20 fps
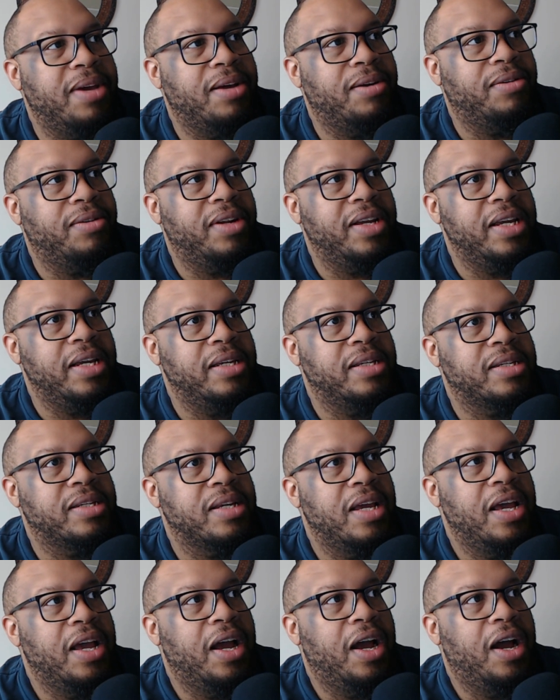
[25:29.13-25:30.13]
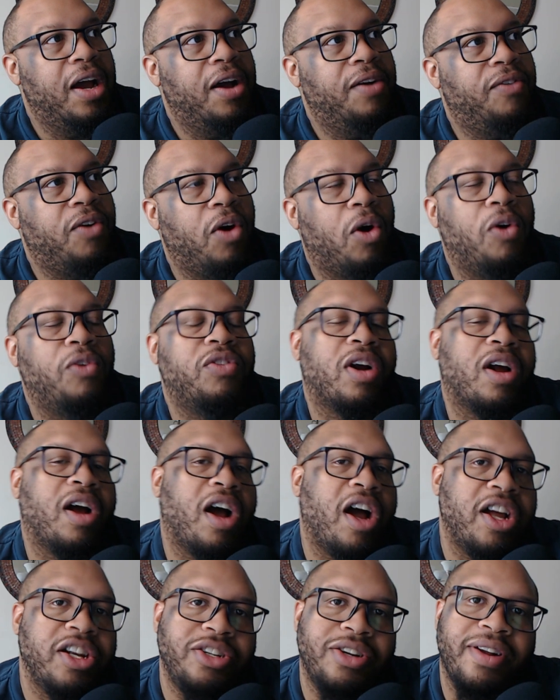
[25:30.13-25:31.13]
penalties for over
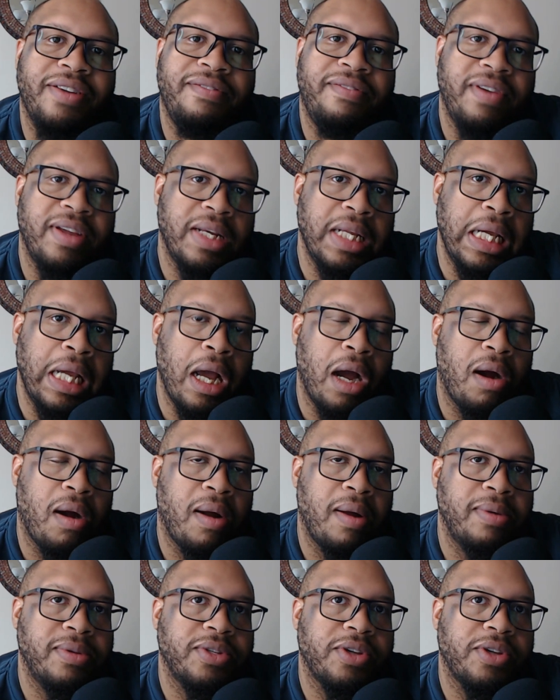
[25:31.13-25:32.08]
150 yards,